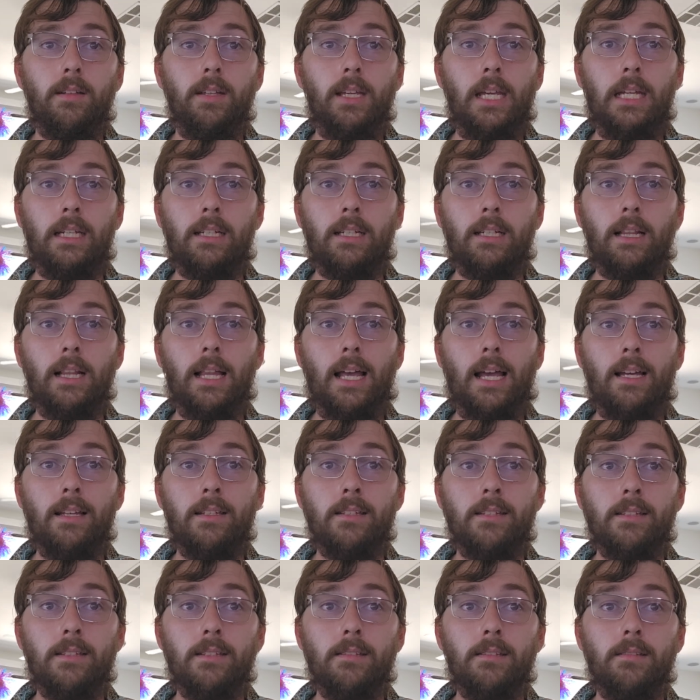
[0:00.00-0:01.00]
In
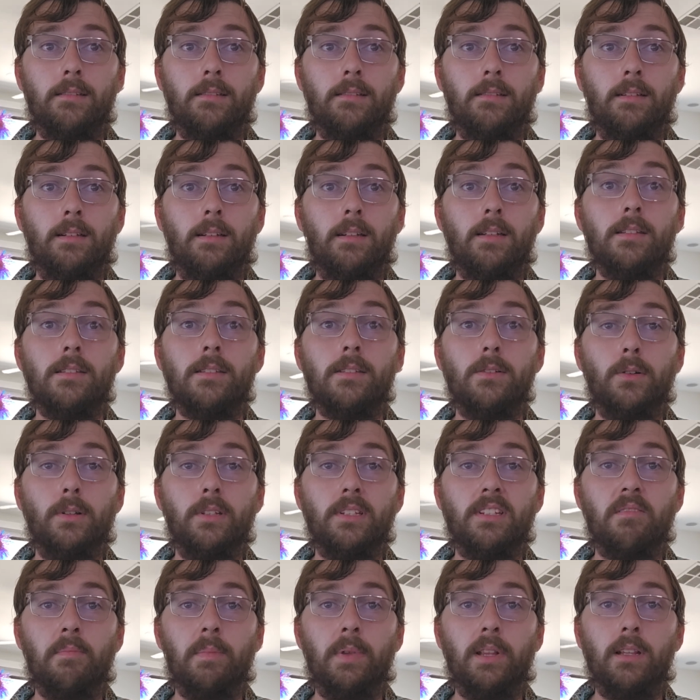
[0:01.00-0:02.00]
class,
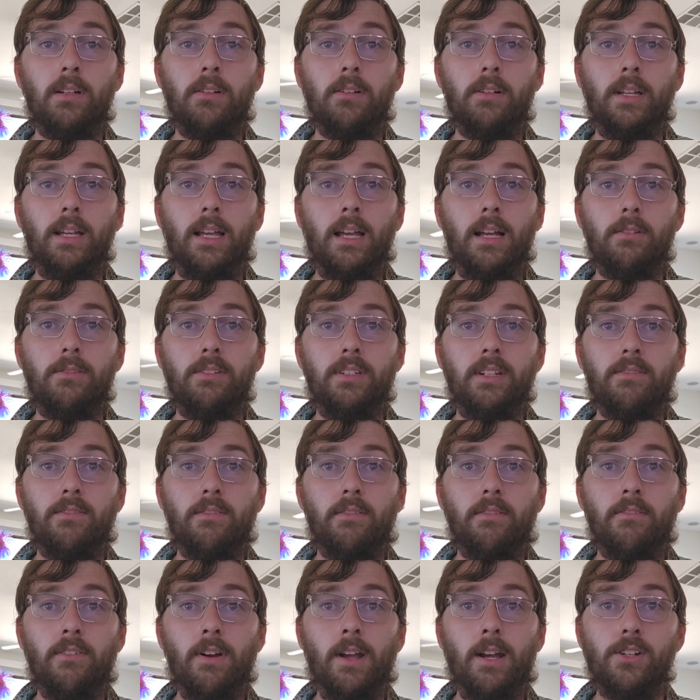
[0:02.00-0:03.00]
students have been learning how
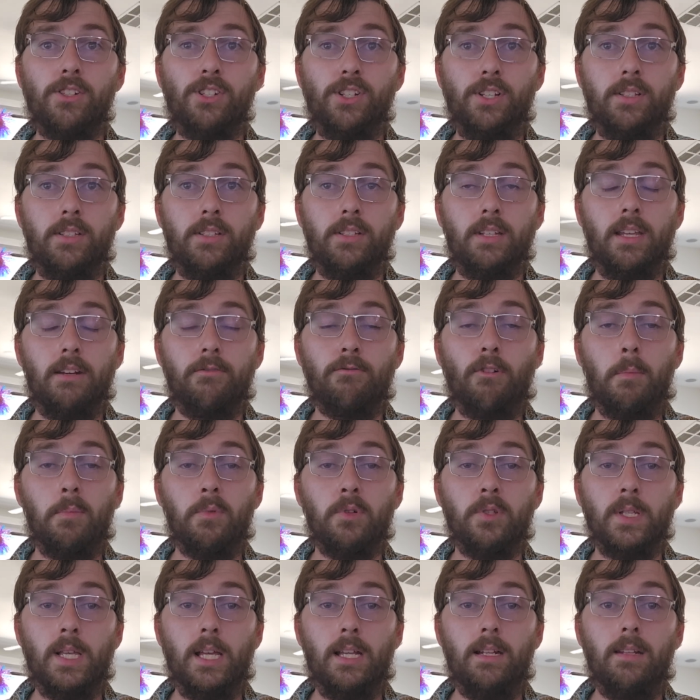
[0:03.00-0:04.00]
different fractions can
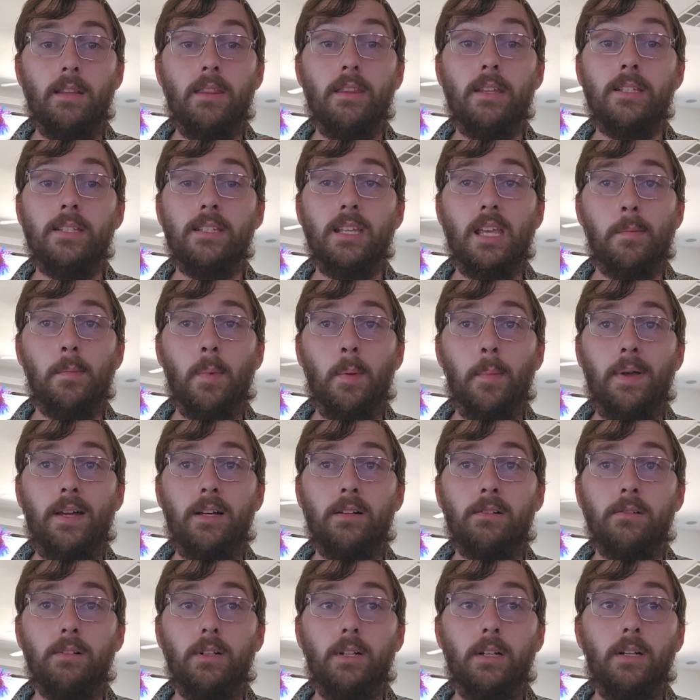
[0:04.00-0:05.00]
represent the same
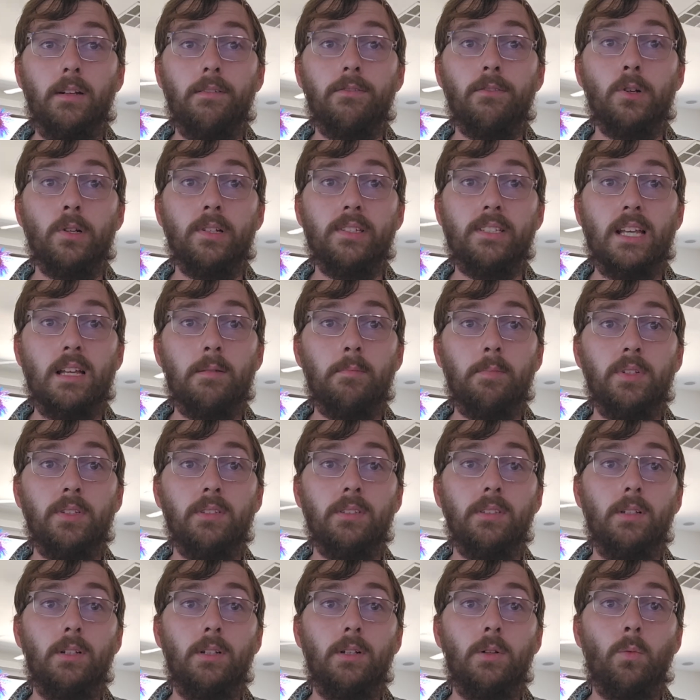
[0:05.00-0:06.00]
amount. For example,
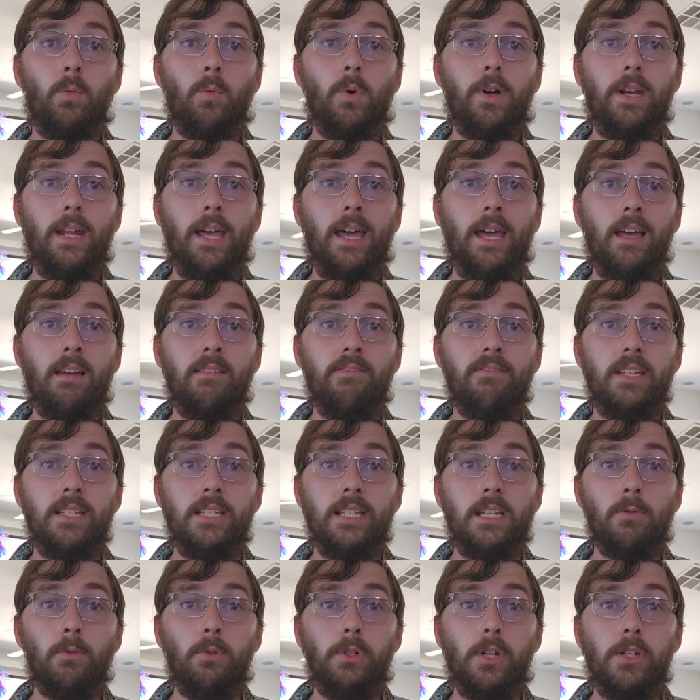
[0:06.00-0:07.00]
1/2 is
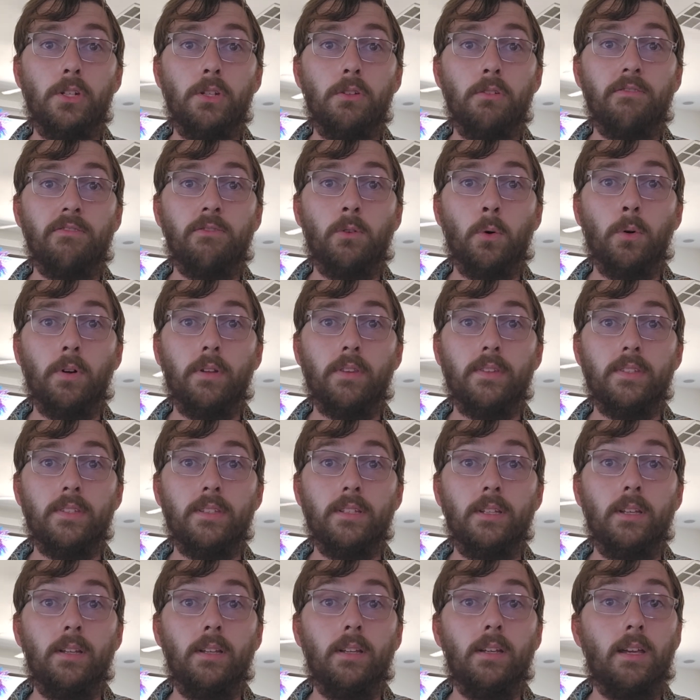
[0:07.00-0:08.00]
equal to 2/4
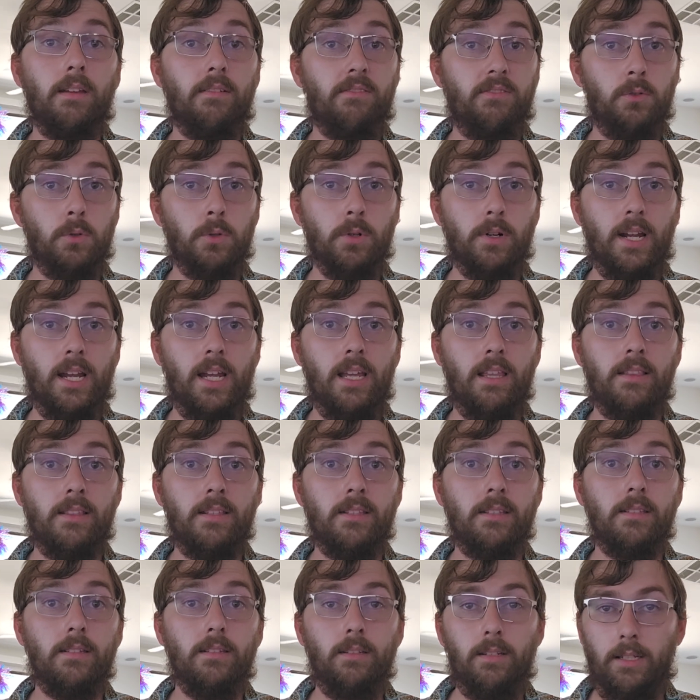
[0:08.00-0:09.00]
and
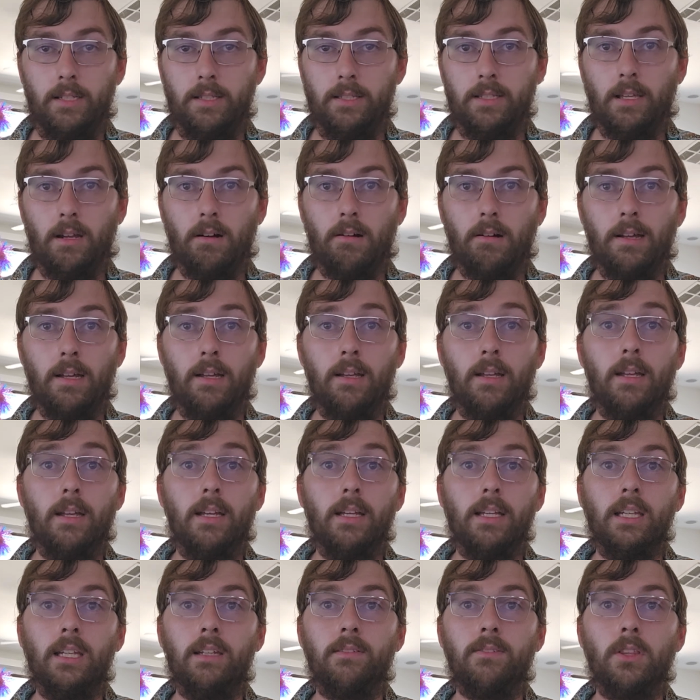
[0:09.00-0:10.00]
4/8, etc.,
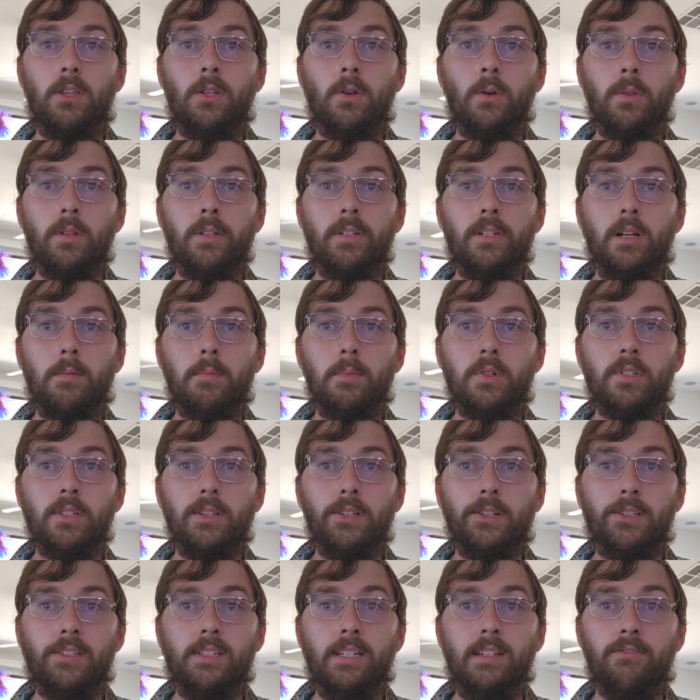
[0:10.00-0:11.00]
even though the numbers
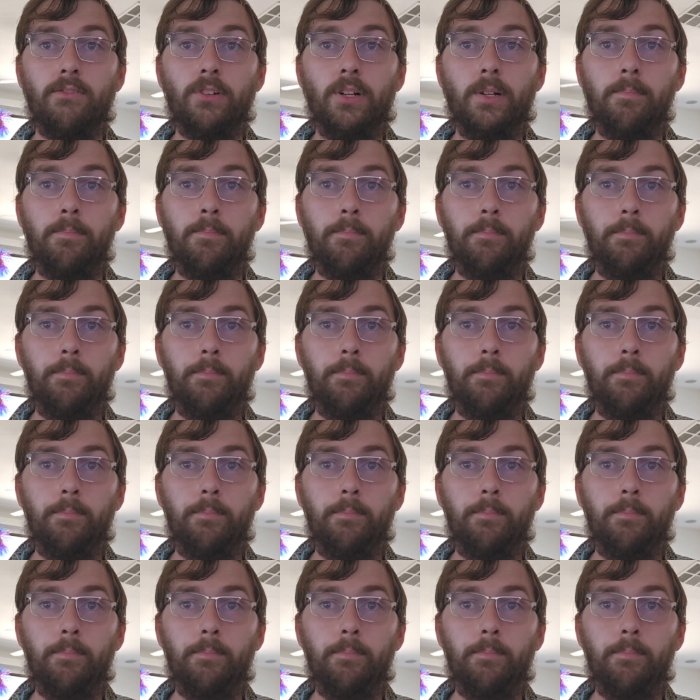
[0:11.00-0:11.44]
look different.